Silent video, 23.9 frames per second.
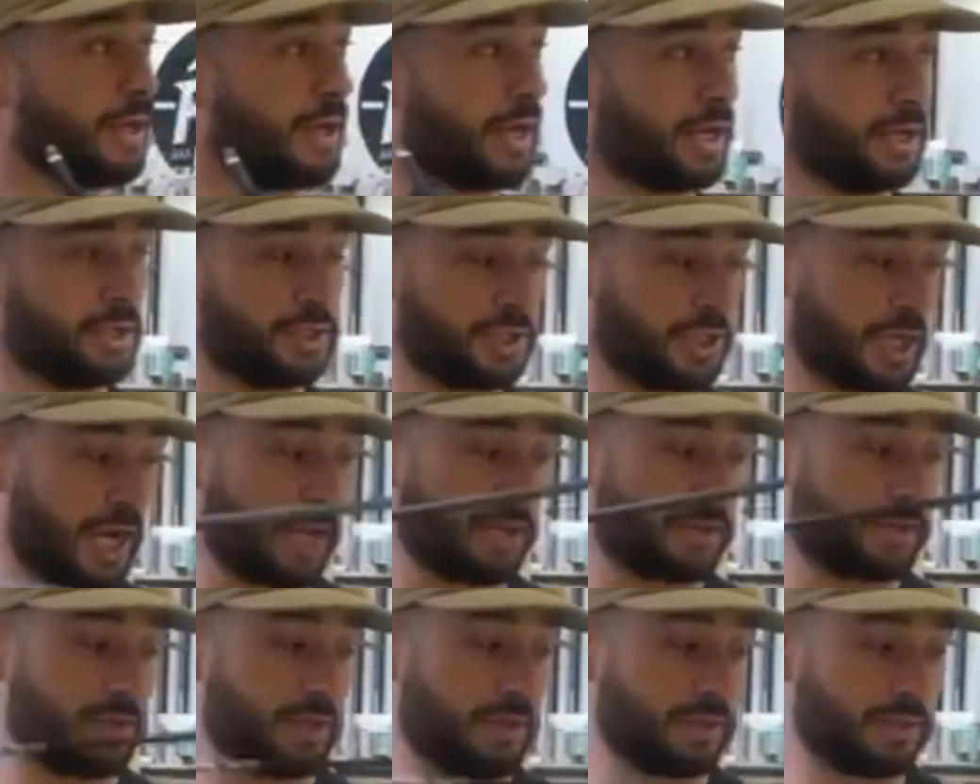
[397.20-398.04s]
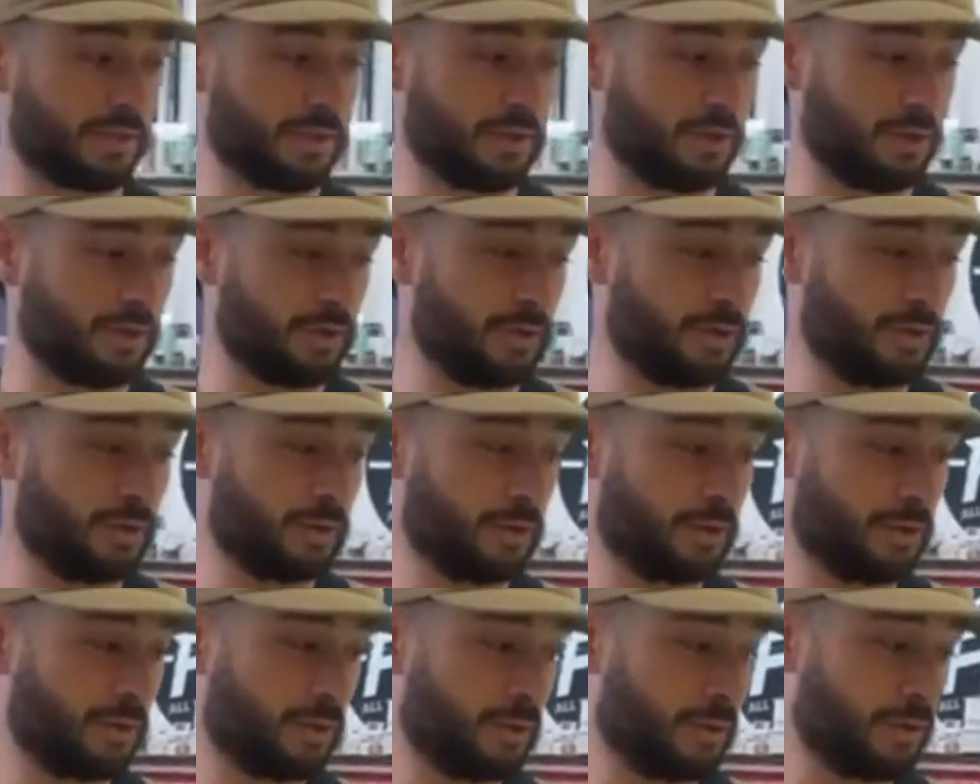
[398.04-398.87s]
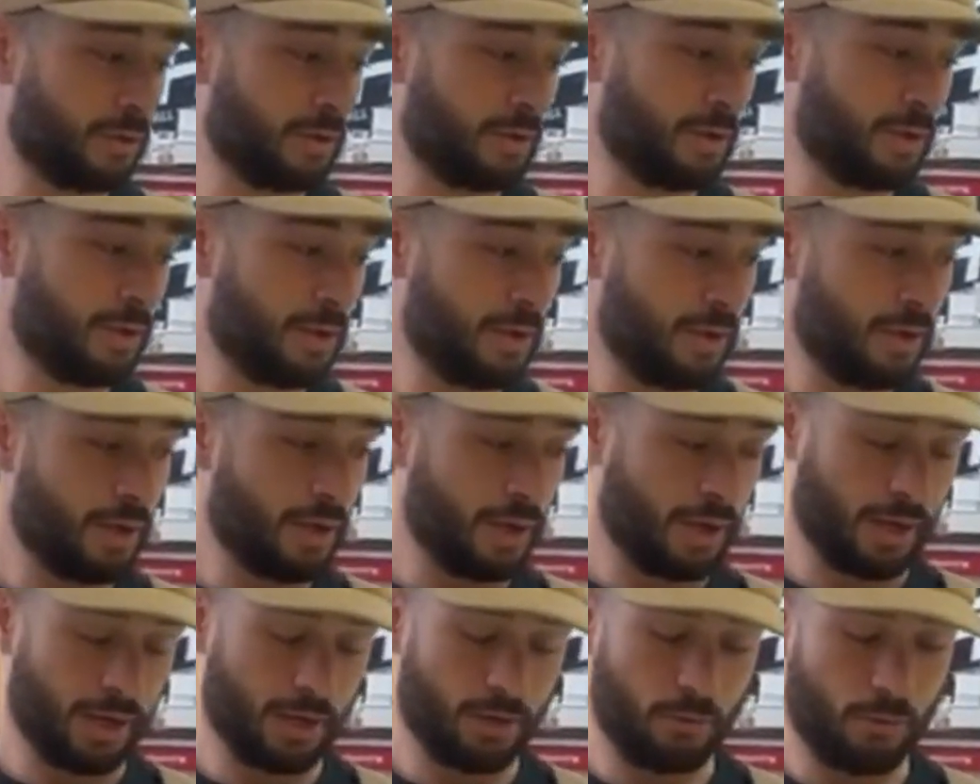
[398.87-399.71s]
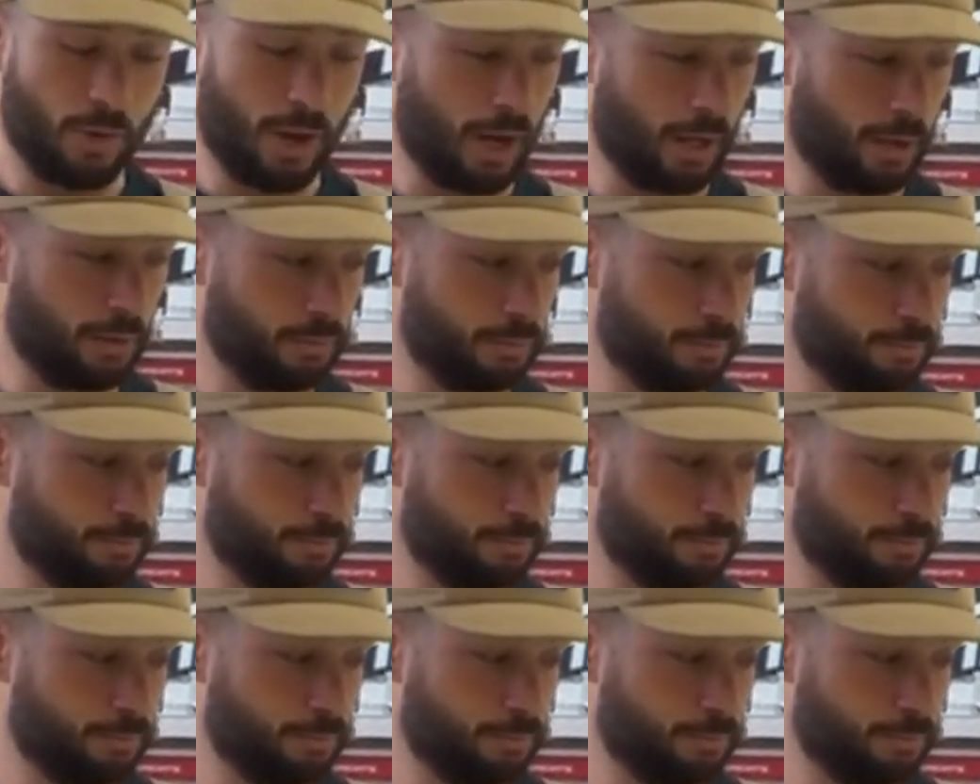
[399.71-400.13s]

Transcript: and shot this good in a while.